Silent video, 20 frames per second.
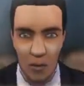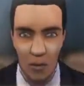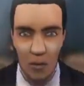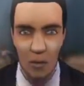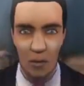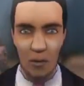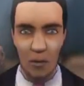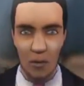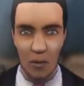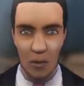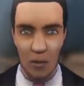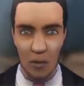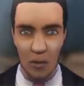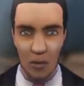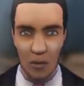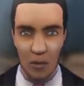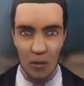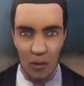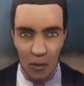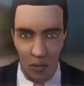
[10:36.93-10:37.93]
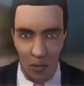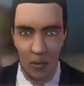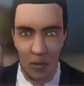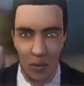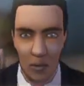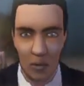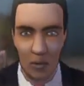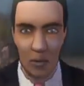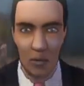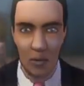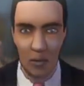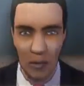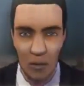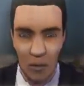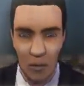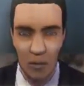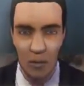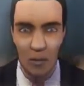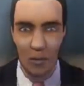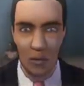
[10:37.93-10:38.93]
is
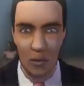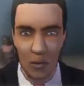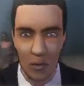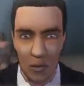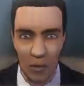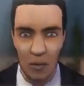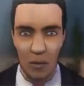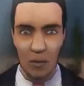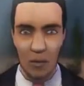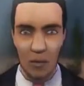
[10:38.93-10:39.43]
down here to the